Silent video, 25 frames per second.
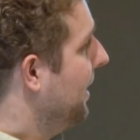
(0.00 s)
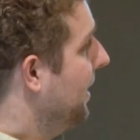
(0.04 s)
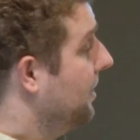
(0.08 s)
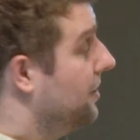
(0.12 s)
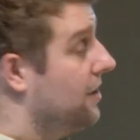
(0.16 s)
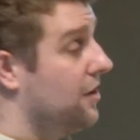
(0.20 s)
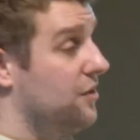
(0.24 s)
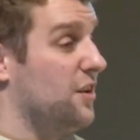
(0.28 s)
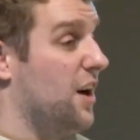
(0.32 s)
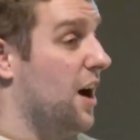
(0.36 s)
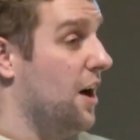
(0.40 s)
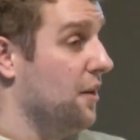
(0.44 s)
But
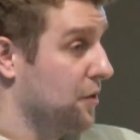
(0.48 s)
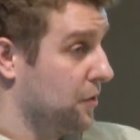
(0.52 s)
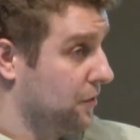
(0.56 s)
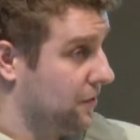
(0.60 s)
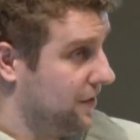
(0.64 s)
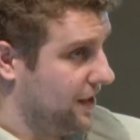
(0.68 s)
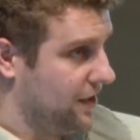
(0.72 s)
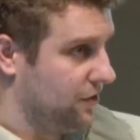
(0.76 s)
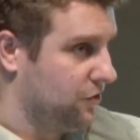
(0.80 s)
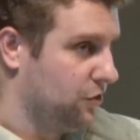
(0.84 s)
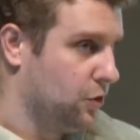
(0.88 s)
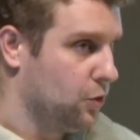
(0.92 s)
it does other
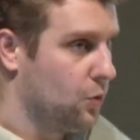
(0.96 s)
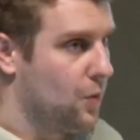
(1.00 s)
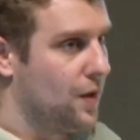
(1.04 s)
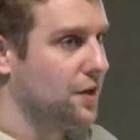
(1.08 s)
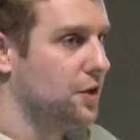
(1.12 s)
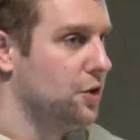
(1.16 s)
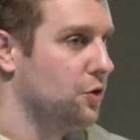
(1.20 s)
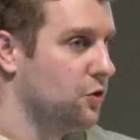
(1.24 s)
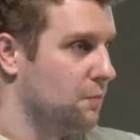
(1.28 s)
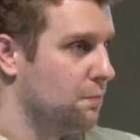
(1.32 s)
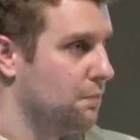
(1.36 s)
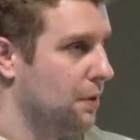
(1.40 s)
things. So you'll
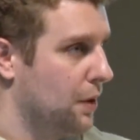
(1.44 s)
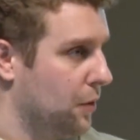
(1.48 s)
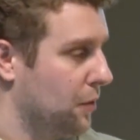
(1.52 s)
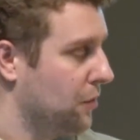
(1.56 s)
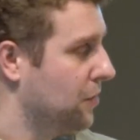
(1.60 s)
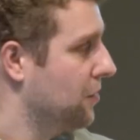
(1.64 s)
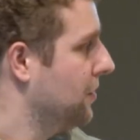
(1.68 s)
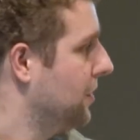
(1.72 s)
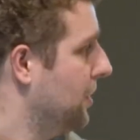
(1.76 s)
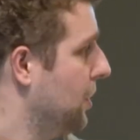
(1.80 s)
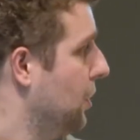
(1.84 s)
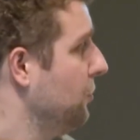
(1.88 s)
want to use
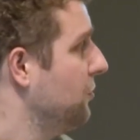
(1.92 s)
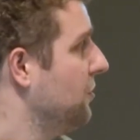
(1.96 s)
both.